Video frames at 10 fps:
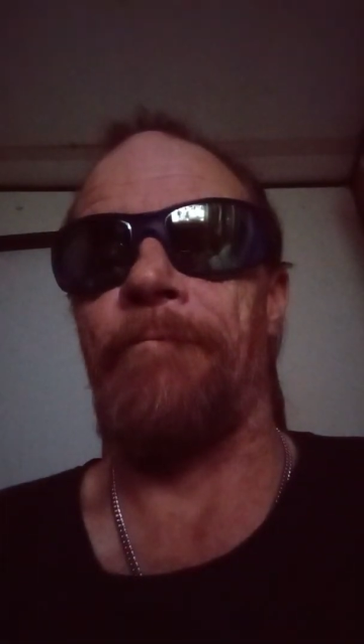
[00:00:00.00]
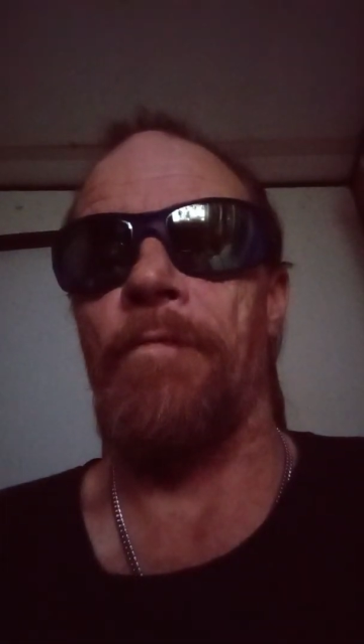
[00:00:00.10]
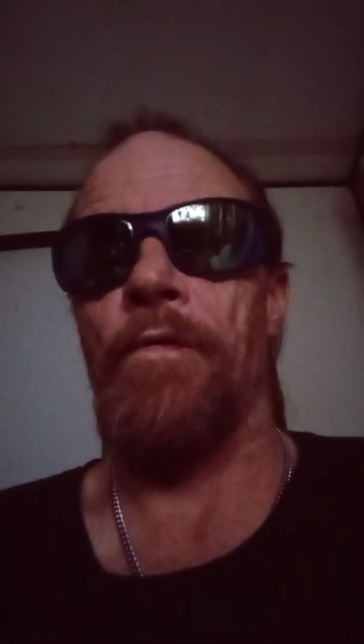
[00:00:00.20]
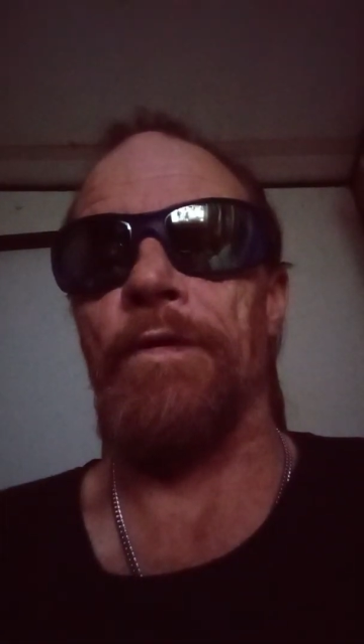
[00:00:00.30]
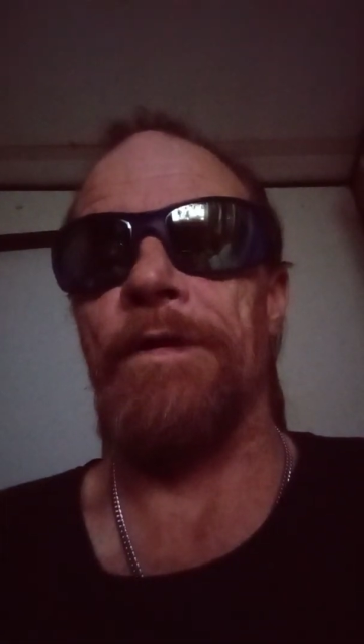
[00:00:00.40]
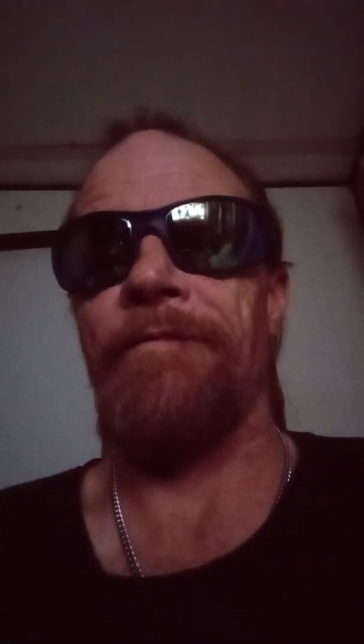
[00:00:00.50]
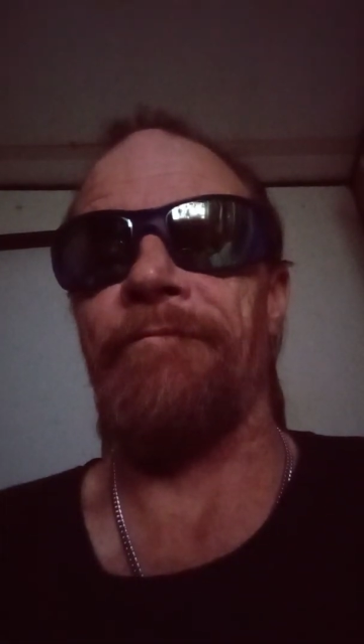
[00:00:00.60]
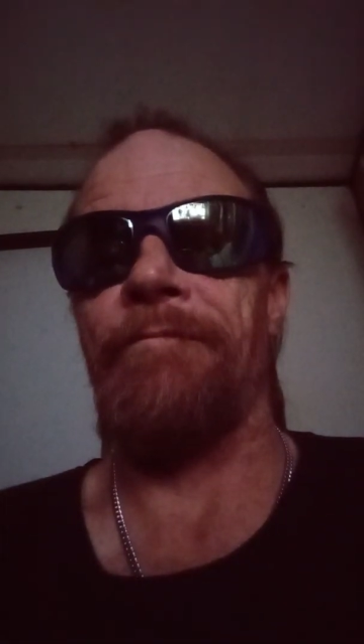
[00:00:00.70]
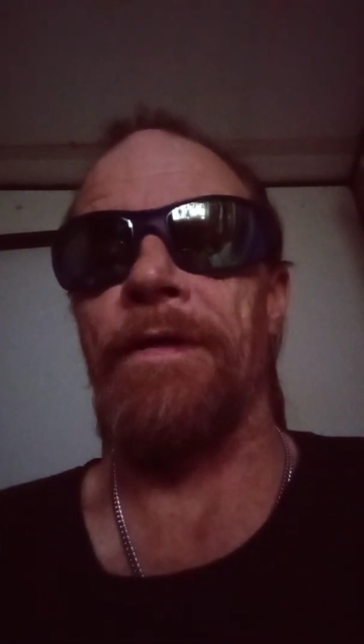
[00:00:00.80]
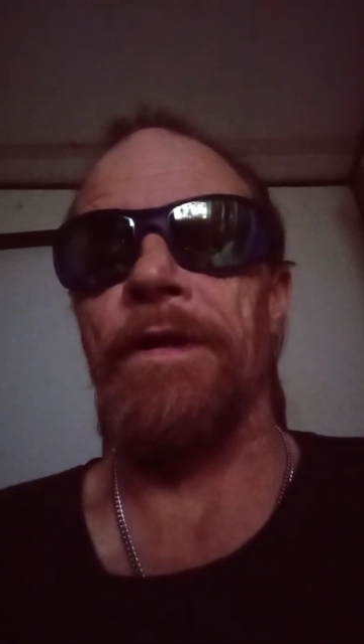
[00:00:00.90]

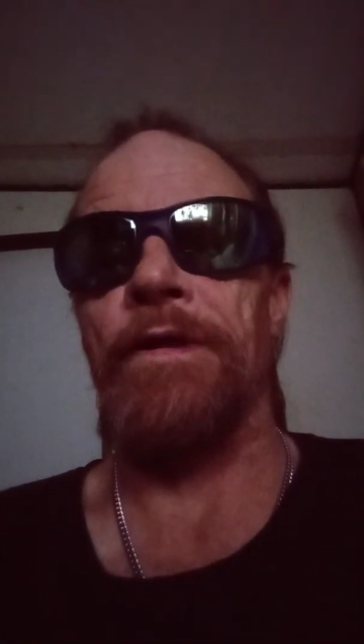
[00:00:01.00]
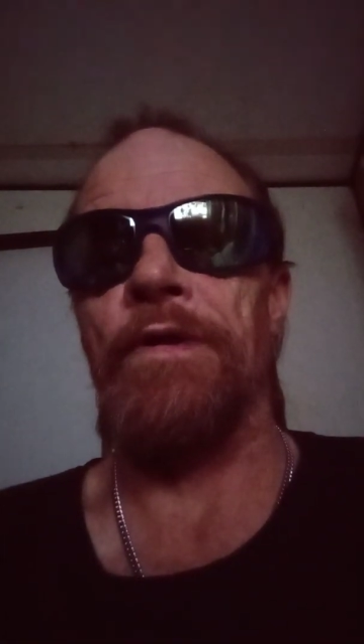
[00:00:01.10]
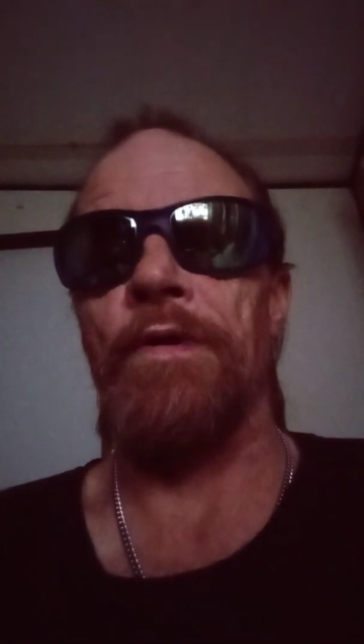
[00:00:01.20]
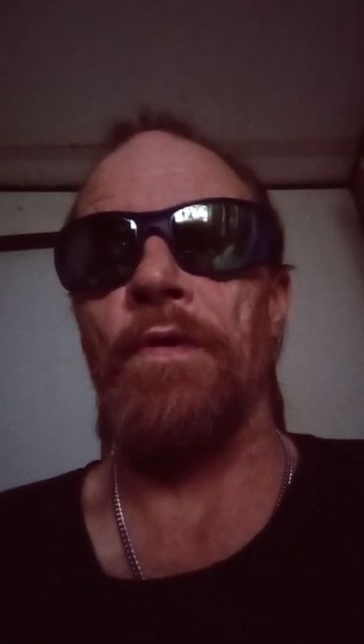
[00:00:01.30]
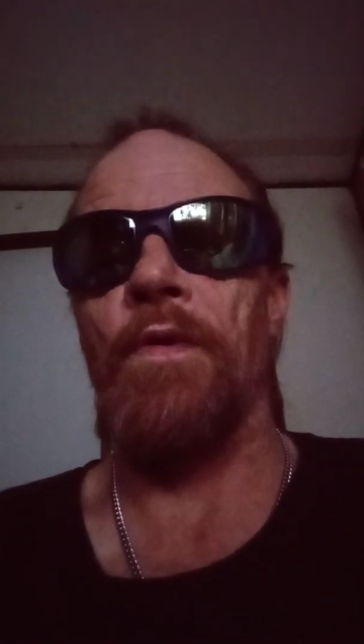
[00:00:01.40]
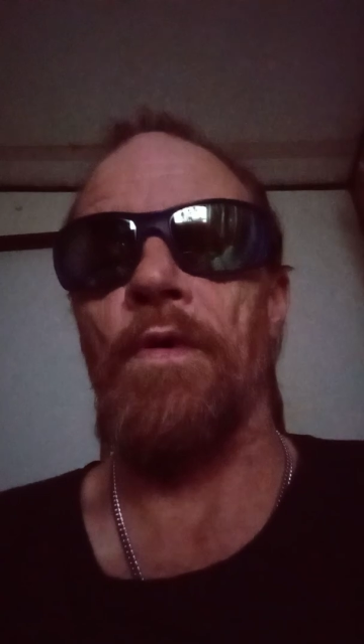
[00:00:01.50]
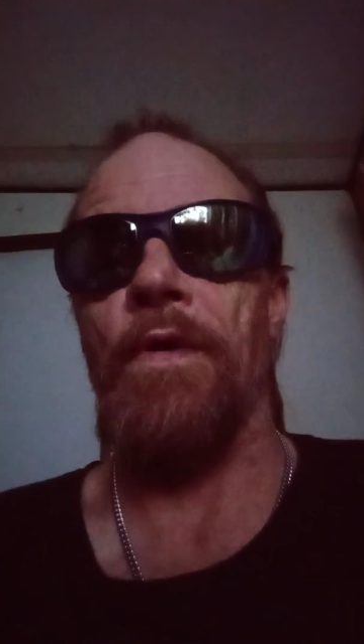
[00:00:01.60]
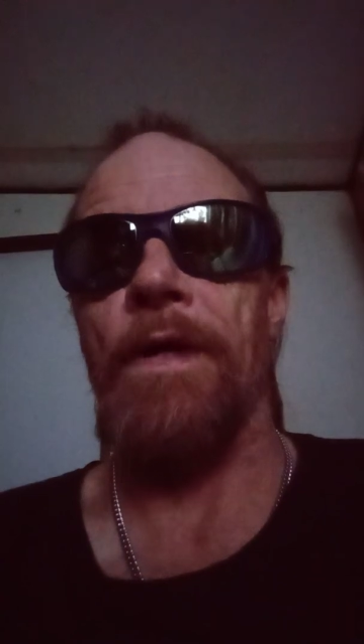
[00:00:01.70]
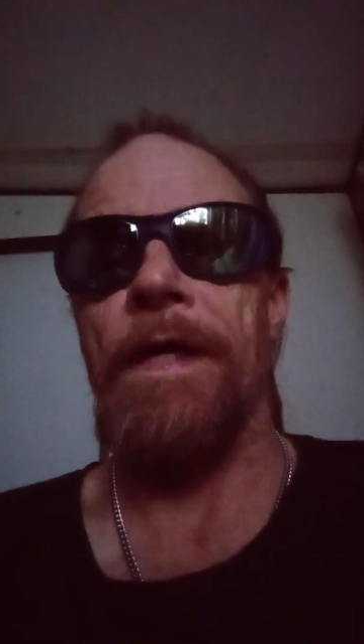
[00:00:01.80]
407 being a 2-door